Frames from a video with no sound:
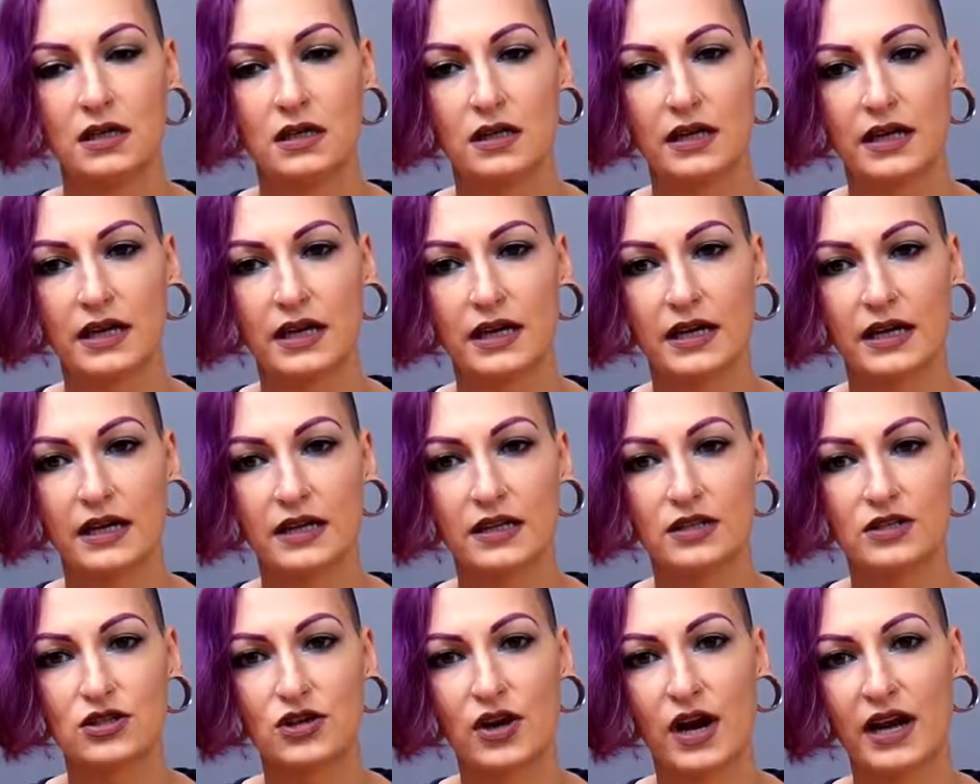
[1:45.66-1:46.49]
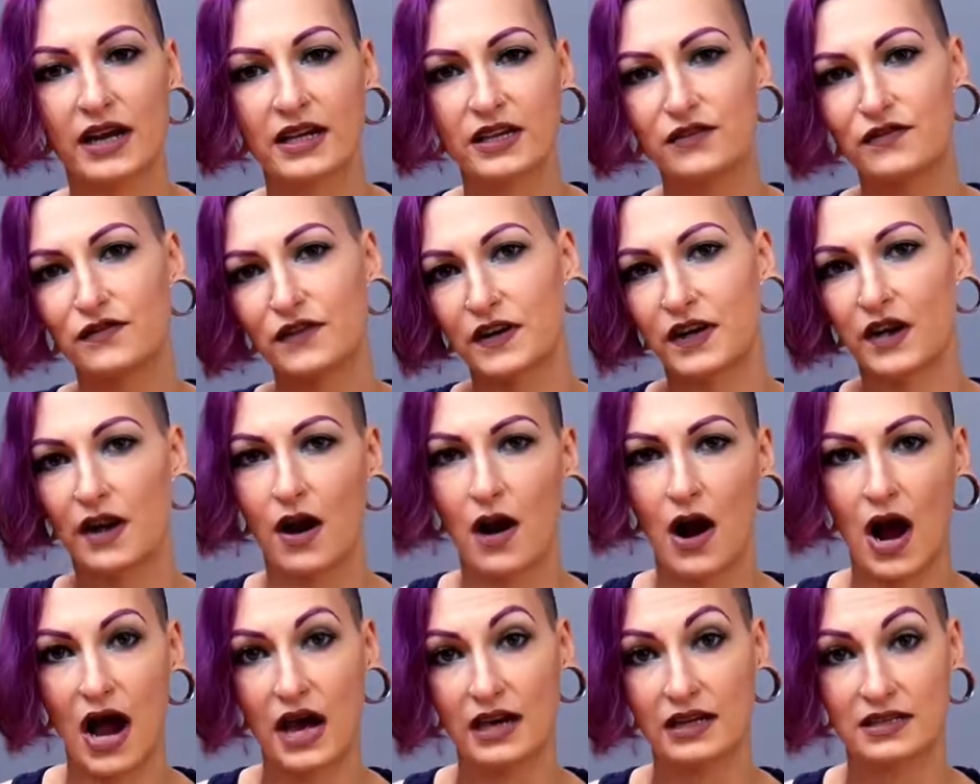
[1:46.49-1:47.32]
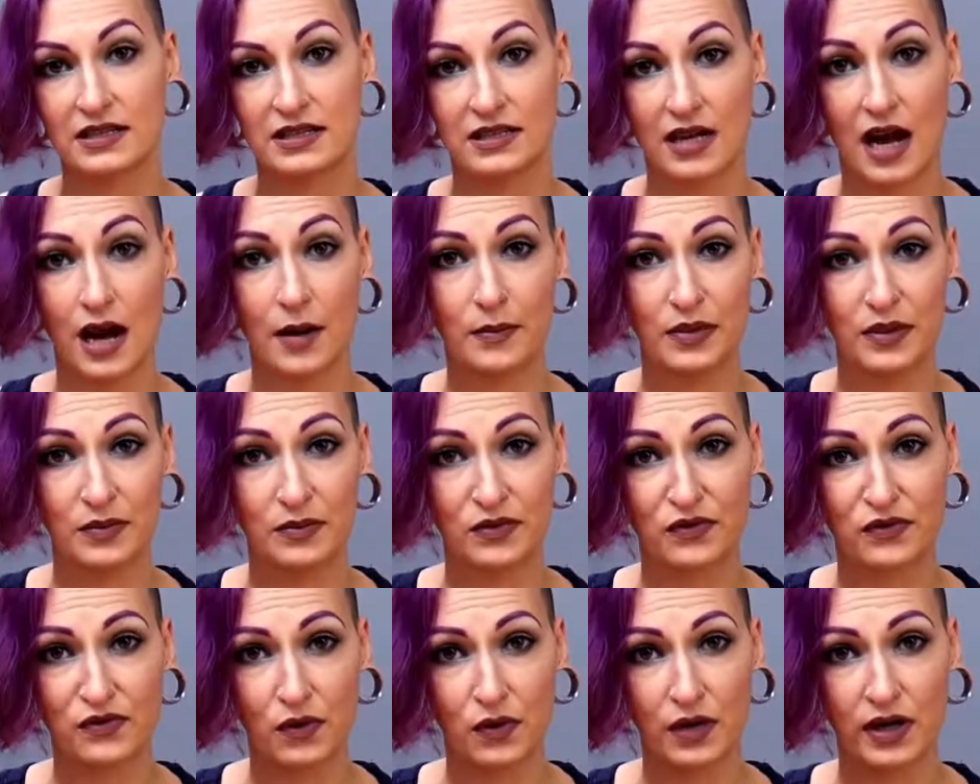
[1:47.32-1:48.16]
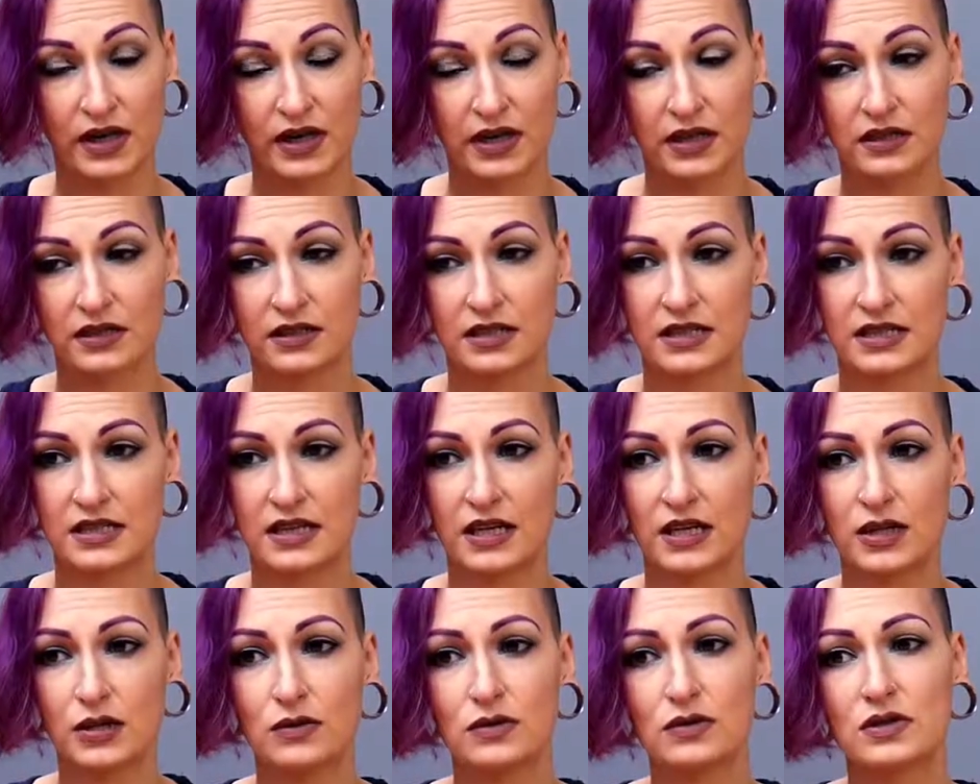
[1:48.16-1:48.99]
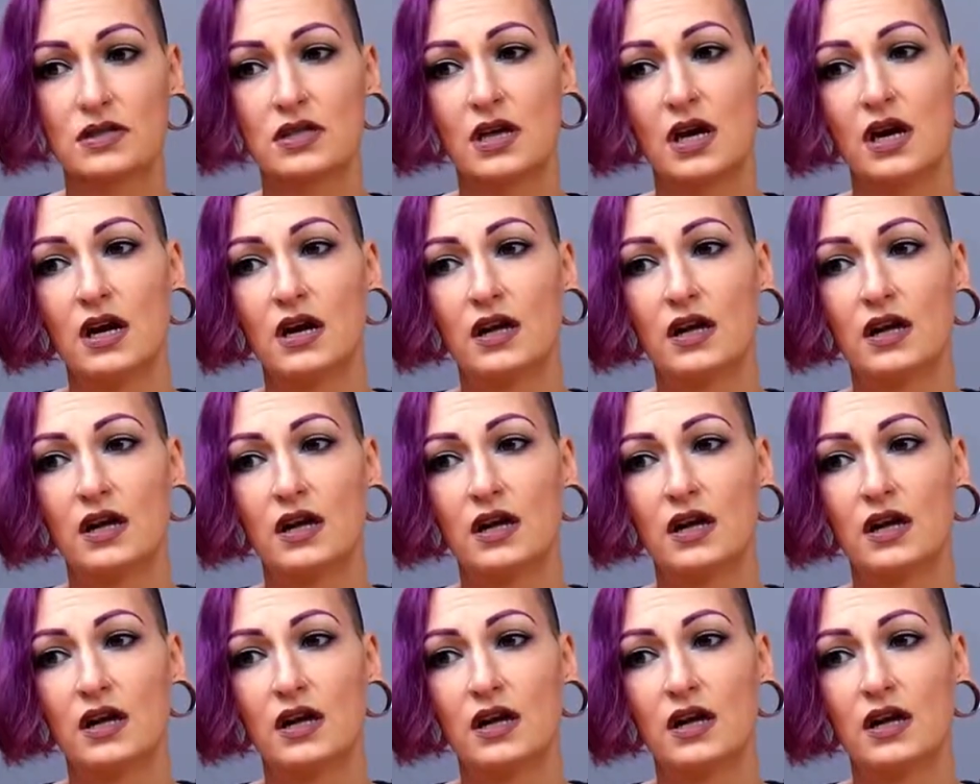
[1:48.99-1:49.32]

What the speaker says: and trying to figure out how to stop him before he continues.